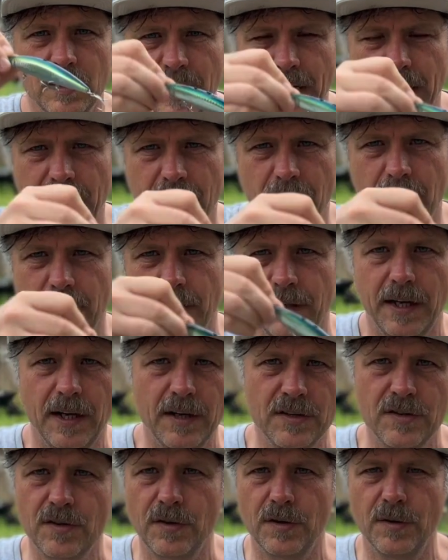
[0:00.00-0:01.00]
It kind of
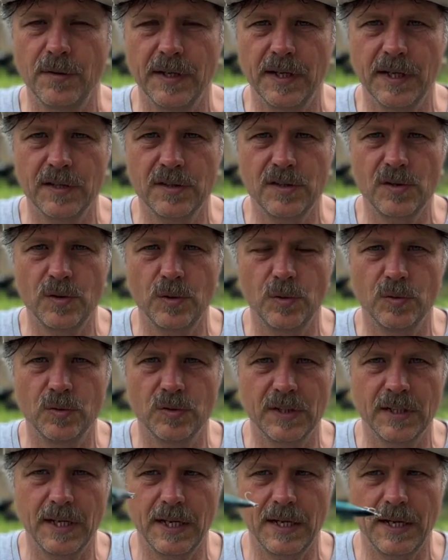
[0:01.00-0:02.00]
goes through and then
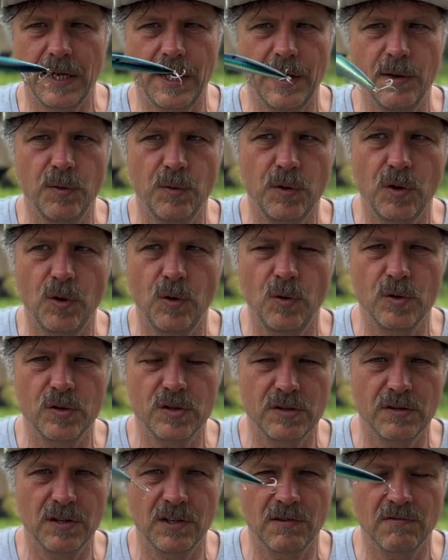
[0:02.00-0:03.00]
stalls, and it will
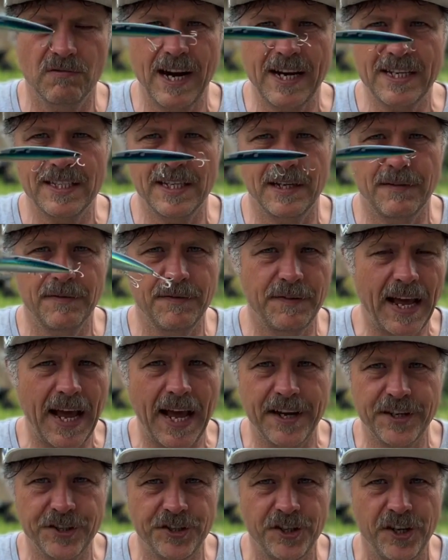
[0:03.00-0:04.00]
cause an erratic
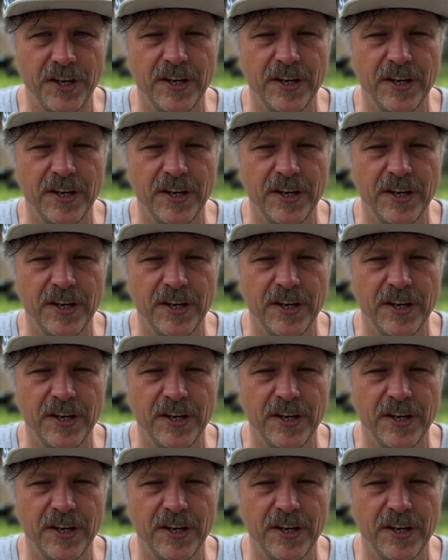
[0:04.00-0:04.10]
flash.